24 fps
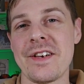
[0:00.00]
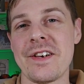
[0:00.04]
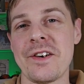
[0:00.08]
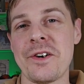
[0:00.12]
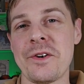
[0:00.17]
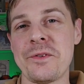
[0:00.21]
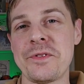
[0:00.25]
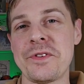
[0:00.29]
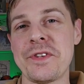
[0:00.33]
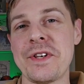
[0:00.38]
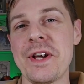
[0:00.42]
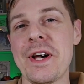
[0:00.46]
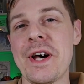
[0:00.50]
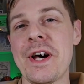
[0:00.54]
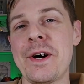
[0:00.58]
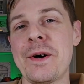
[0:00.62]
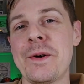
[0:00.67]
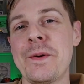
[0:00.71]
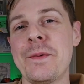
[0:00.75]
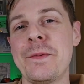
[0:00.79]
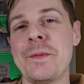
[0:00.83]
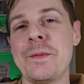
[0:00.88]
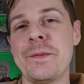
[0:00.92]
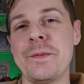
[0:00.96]
Obviously
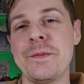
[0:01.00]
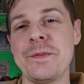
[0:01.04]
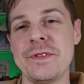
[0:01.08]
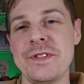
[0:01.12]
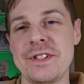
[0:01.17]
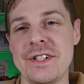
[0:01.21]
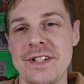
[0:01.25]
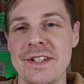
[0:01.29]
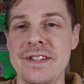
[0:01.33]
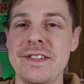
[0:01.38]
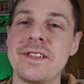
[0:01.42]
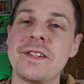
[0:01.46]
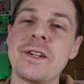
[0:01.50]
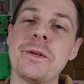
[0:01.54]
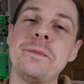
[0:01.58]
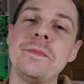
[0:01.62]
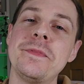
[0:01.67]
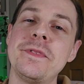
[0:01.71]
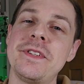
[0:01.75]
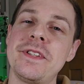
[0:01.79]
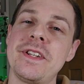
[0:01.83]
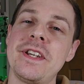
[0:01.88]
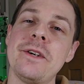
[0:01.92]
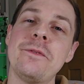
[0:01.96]
how she's
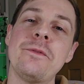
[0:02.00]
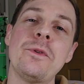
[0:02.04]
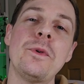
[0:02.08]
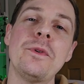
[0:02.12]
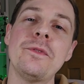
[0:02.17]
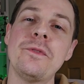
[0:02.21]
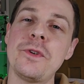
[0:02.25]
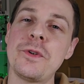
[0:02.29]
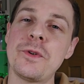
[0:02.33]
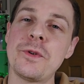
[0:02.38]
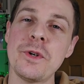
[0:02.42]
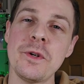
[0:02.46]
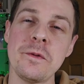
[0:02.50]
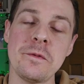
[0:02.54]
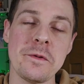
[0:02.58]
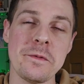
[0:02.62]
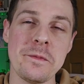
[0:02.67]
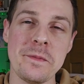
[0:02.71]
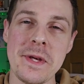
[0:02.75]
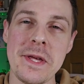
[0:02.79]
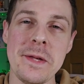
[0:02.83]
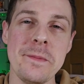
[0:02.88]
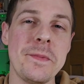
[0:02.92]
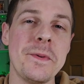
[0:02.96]
come together with a group
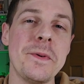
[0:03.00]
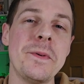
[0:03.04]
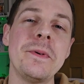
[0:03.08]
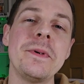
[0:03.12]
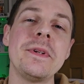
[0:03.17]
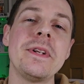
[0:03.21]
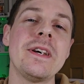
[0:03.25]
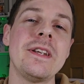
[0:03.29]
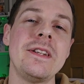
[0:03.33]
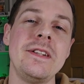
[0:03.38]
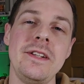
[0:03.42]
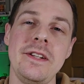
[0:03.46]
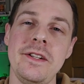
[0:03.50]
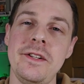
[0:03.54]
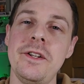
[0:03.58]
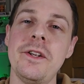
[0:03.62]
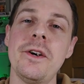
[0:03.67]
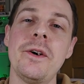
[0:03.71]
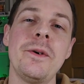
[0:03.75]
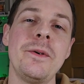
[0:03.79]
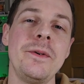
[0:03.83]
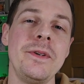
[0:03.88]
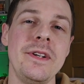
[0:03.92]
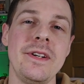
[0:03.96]
of people, and you
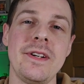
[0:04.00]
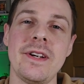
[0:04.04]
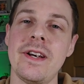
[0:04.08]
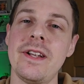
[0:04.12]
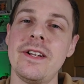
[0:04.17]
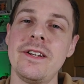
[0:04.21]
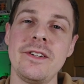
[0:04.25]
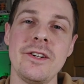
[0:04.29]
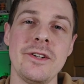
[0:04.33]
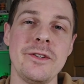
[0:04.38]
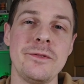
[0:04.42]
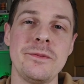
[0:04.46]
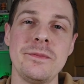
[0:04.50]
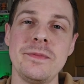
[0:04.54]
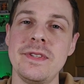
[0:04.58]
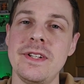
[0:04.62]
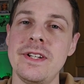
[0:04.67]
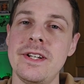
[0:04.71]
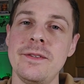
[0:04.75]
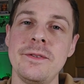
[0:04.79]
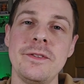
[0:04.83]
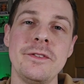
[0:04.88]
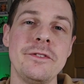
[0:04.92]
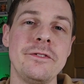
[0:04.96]
know, you kind of go from
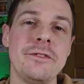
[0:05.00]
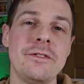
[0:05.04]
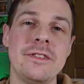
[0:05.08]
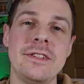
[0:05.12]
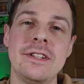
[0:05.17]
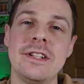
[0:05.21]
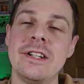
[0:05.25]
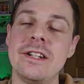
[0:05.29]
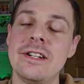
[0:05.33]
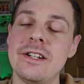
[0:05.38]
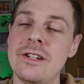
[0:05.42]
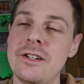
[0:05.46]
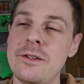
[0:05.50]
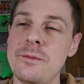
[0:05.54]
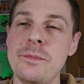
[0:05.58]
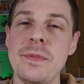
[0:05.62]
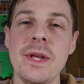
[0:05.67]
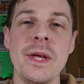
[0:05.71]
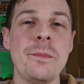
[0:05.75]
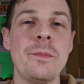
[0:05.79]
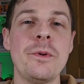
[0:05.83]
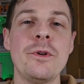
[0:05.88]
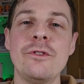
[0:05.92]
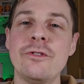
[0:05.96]
there with
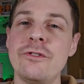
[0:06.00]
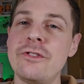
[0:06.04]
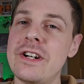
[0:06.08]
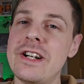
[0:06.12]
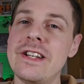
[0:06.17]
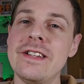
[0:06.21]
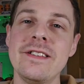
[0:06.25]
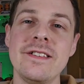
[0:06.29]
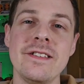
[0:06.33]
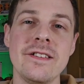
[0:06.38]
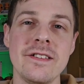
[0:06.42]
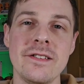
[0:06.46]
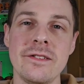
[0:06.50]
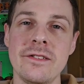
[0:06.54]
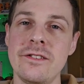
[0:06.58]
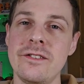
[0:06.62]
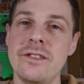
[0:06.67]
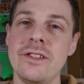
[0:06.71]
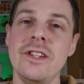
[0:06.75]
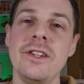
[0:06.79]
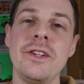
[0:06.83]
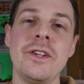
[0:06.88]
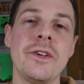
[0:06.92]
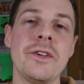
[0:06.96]
people, friends,
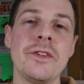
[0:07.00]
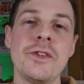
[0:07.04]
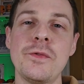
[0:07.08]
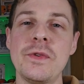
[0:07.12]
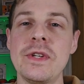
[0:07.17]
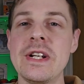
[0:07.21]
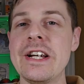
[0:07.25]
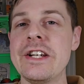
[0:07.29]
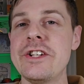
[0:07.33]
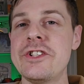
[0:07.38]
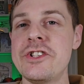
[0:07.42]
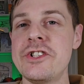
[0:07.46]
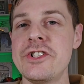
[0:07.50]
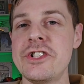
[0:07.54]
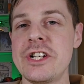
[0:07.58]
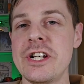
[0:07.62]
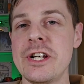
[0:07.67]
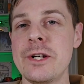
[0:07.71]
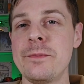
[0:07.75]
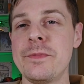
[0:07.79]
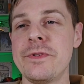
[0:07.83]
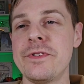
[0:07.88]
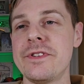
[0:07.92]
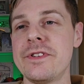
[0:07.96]
you got the
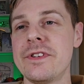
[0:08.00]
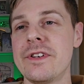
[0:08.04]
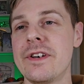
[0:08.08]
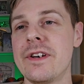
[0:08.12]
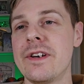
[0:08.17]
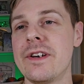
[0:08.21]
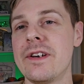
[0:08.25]
relationships,